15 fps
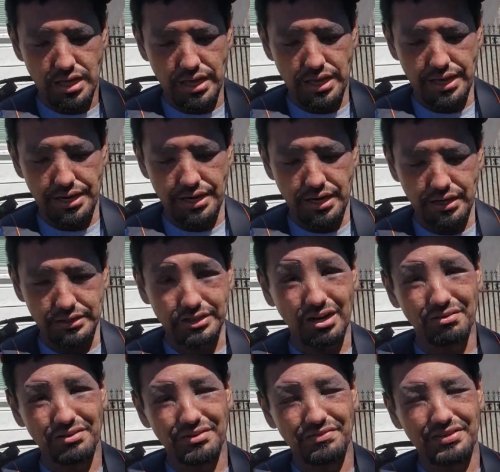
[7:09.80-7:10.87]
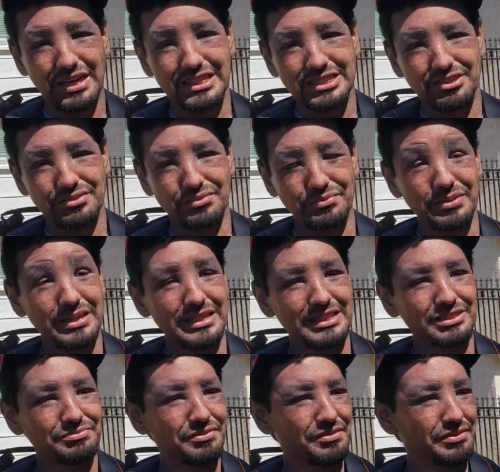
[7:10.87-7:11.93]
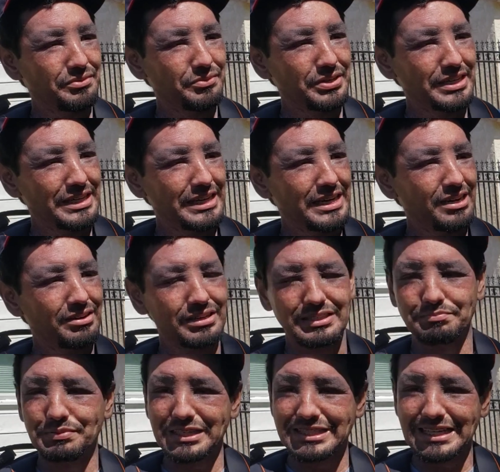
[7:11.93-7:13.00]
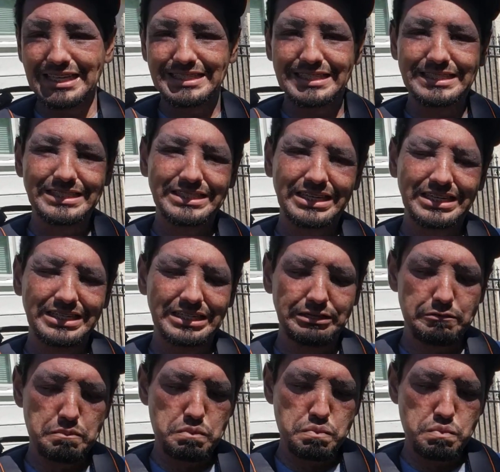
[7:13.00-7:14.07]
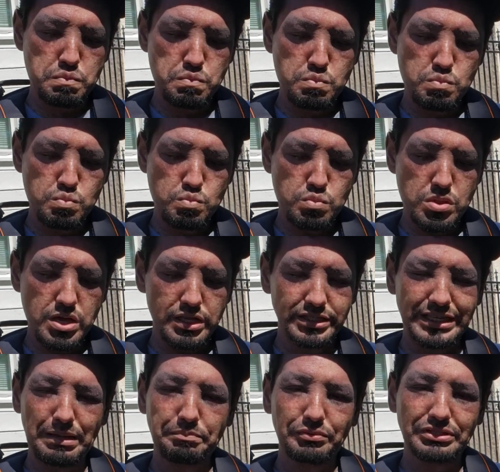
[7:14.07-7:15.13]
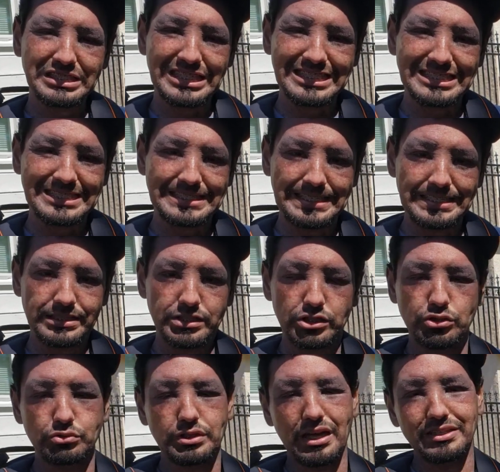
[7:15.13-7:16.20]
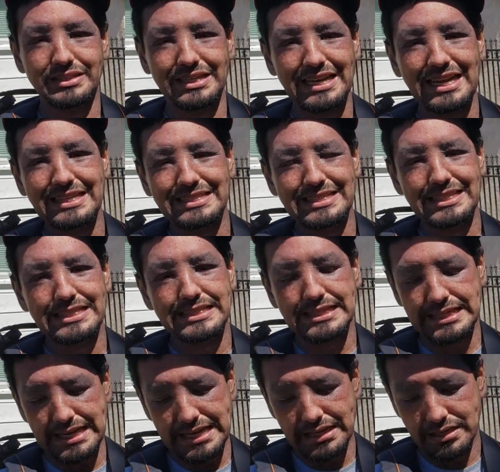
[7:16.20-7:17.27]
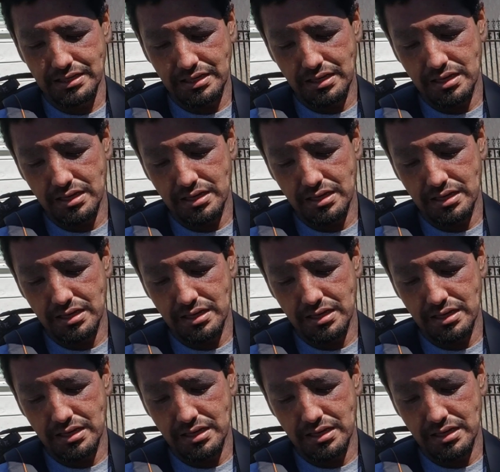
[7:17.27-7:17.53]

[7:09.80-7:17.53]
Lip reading: And sorry if you guys hear the wind, it's very windy now, but it's nice and sunny. It's April 16th, 2019 today.